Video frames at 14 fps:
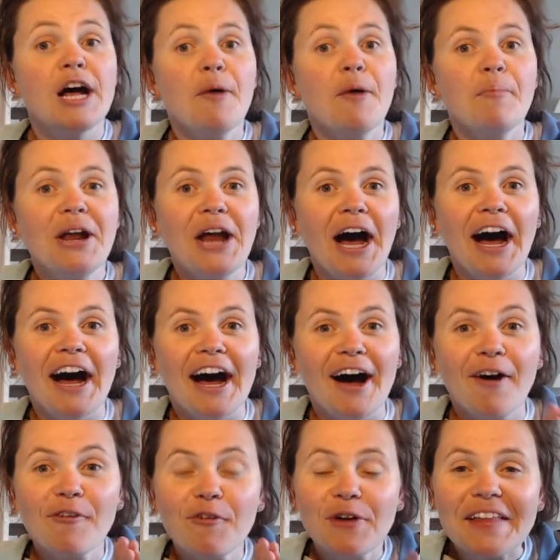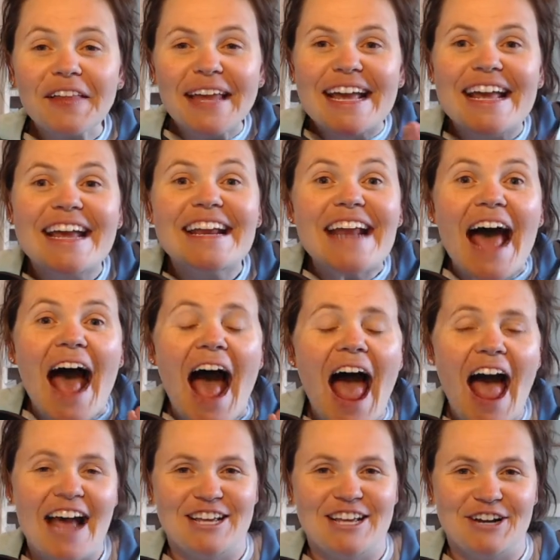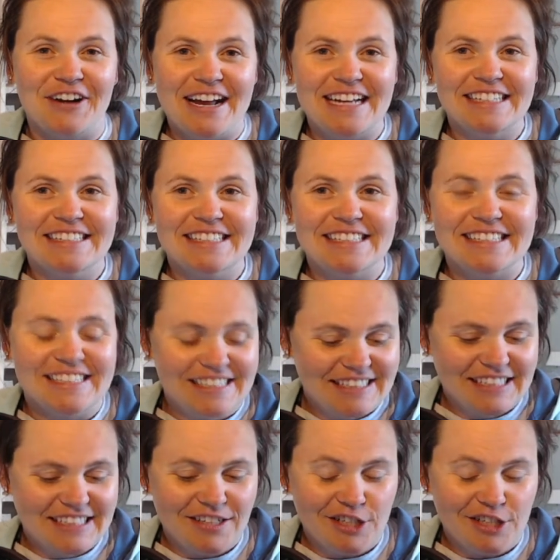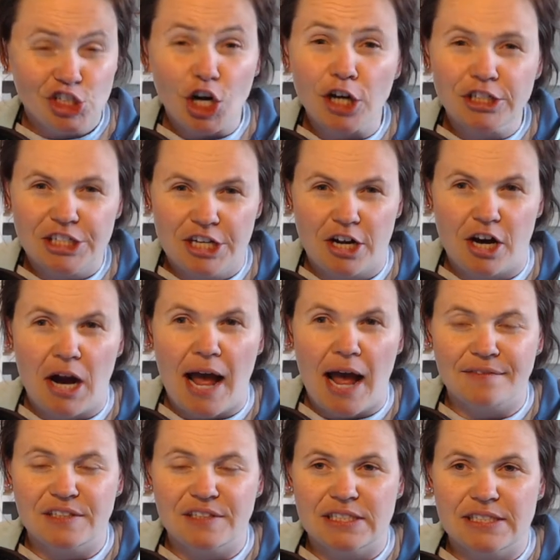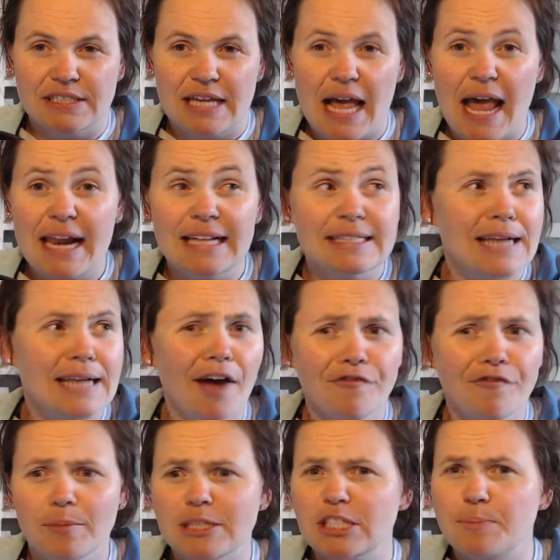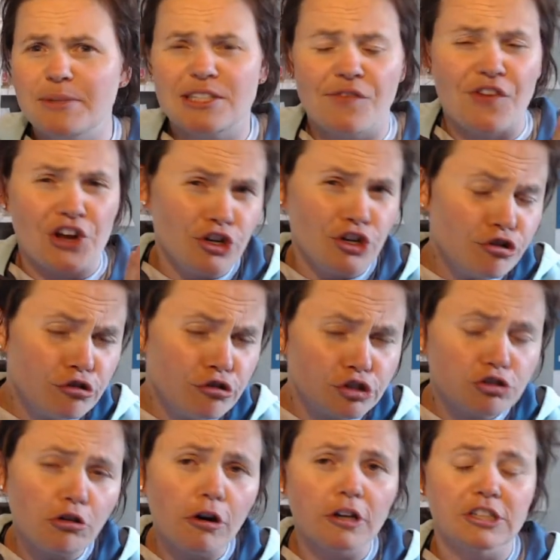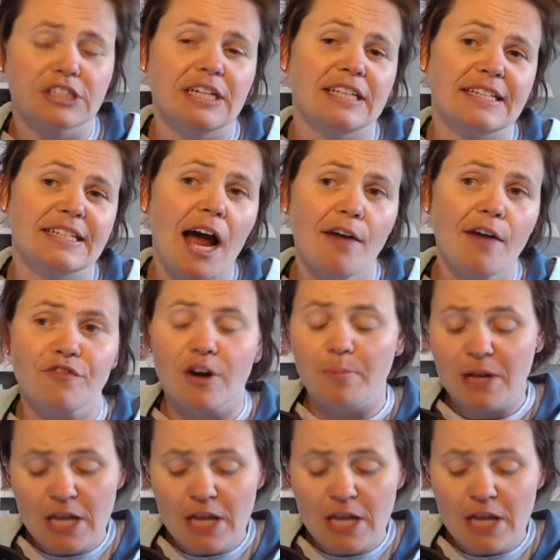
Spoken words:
But really inaccurate charts and graphs. And it's not from a specific news source. It's not from